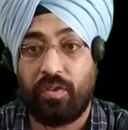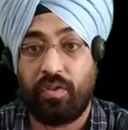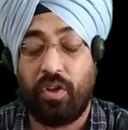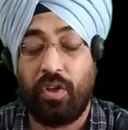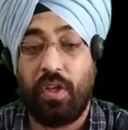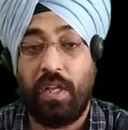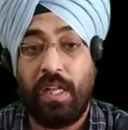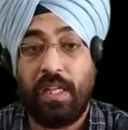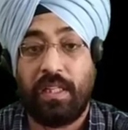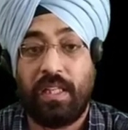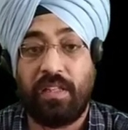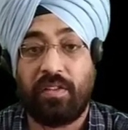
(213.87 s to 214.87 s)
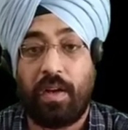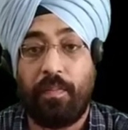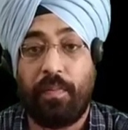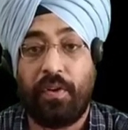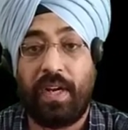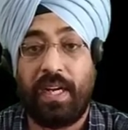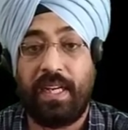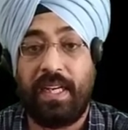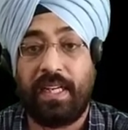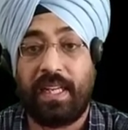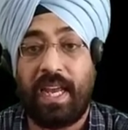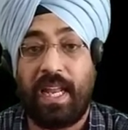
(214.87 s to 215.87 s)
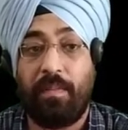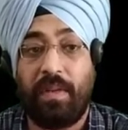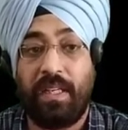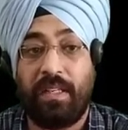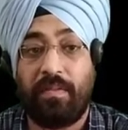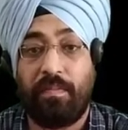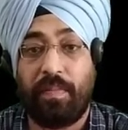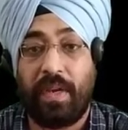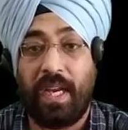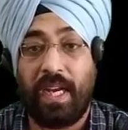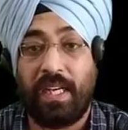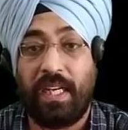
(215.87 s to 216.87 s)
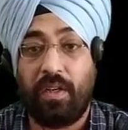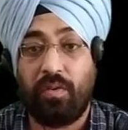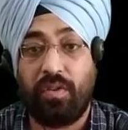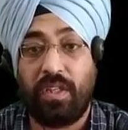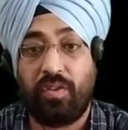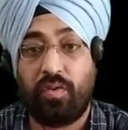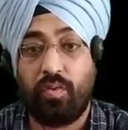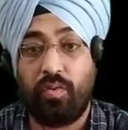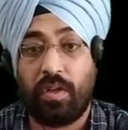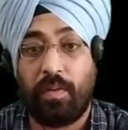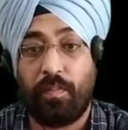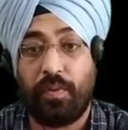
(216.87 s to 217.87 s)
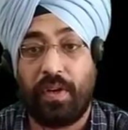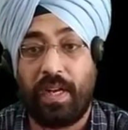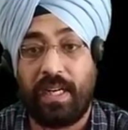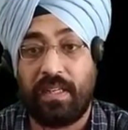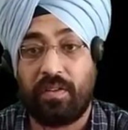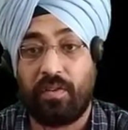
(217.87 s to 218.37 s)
So this component, it can be breaked into these two components.